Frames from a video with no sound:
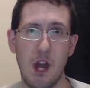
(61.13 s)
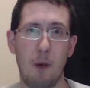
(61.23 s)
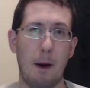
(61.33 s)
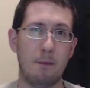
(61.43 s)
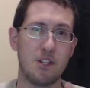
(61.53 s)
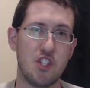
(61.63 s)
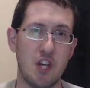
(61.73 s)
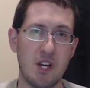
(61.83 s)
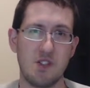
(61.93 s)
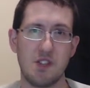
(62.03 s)
I'm
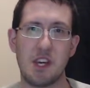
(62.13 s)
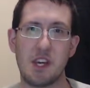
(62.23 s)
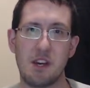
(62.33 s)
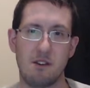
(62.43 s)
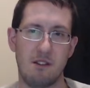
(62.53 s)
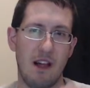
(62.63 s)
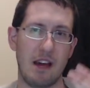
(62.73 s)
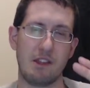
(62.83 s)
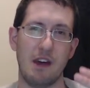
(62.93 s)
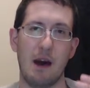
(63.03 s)
adjusting,
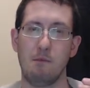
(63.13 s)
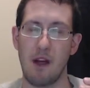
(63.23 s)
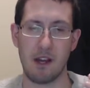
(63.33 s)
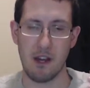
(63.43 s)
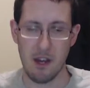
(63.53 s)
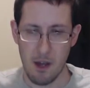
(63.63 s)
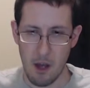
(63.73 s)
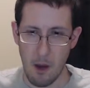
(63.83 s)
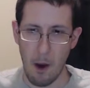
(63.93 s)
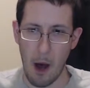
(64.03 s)
like, I'm like,
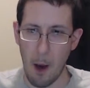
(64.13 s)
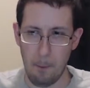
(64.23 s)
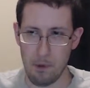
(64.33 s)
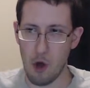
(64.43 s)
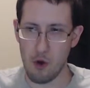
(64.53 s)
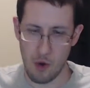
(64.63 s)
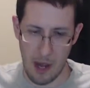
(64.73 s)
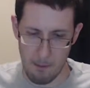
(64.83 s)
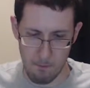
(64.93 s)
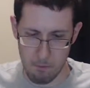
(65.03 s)
upload,
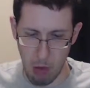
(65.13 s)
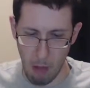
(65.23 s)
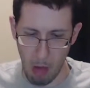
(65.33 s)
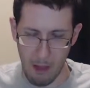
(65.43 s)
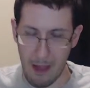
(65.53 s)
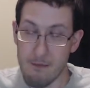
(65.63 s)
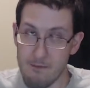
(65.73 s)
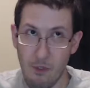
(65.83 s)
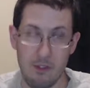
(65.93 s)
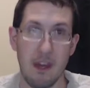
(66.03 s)
I'm blah, blah, blah.
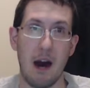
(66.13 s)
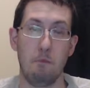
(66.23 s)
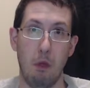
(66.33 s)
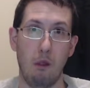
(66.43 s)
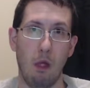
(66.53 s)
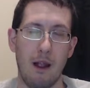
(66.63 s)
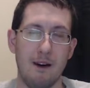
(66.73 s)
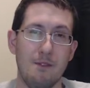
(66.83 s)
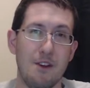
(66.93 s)
Yeah, I'm blah, blah, blah.